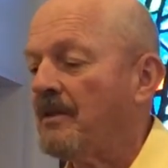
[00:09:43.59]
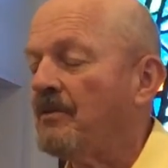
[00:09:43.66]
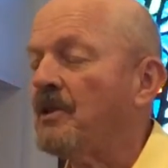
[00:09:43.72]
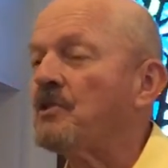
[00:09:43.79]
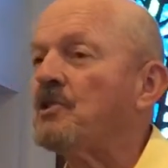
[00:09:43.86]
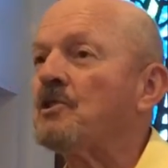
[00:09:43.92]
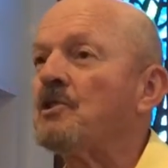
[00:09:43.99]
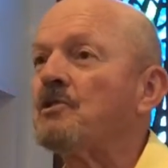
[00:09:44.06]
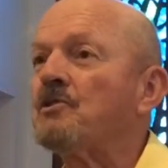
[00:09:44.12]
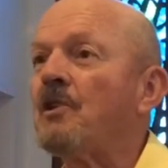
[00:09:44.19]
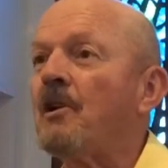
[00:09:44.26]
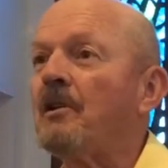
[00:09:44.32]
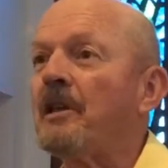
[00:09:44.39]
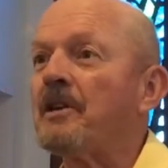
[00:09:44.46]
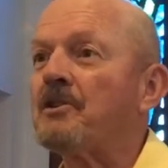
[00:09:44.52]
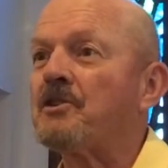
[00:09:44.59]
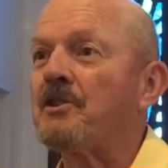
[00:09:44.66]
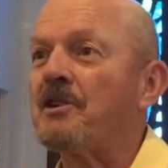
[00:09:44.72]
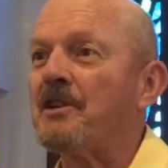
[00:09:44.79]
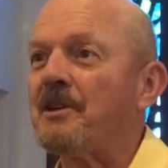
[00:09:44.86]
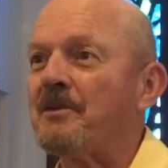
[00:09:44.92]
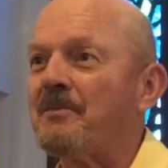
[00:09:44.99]
This is in Salt Lake
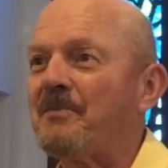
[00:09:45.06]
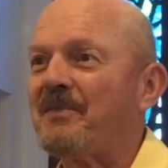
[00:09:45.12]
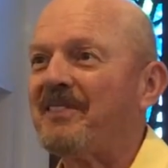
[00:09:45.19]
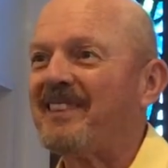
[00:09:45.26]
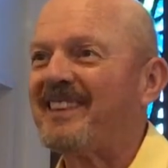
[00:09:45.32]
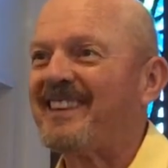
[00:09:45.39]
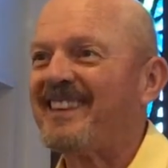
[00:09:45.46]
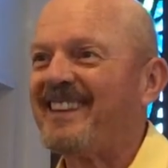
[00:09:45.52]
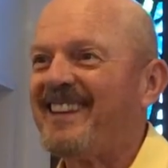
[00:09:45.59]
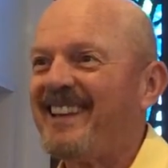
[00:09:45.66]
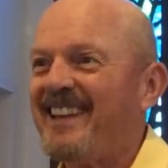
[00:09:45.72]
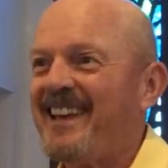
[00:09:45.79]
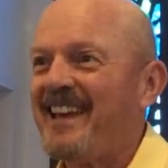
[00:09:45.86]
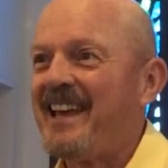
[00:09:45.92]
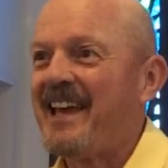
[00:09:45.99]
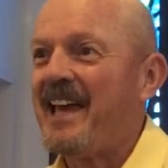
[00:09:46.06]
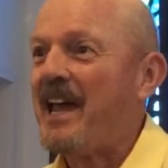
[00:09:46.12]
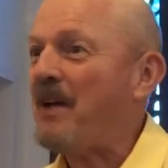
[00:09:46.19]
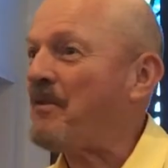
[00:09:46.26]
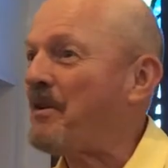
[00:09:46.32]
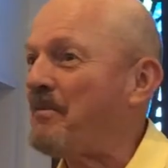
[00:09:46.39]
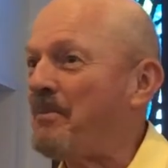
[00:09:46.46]
City.
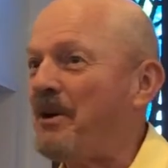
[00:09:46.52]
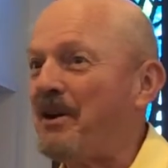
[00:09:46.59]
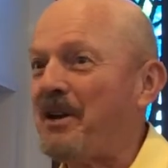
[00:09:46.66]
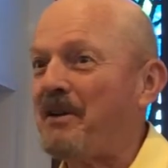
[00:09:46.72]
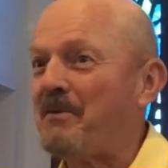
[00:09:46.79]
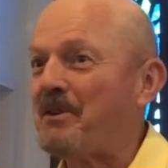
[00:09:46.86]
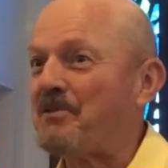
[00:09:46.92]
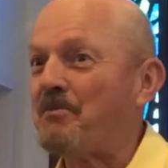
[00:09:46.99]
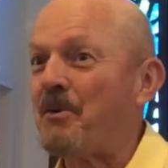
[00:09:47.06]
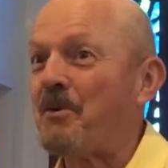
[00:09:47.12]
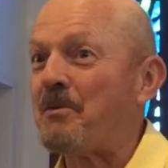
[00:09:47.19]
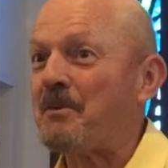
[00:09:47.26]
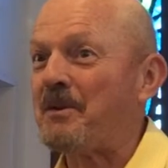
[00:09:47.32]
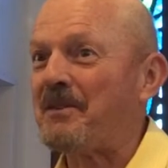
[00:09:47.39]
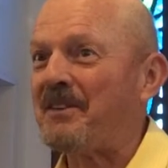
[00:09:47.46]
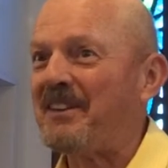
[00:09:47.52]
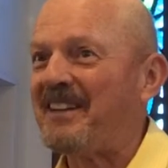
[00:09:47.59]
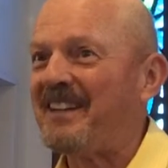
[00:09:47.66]
Everybody was Mormon,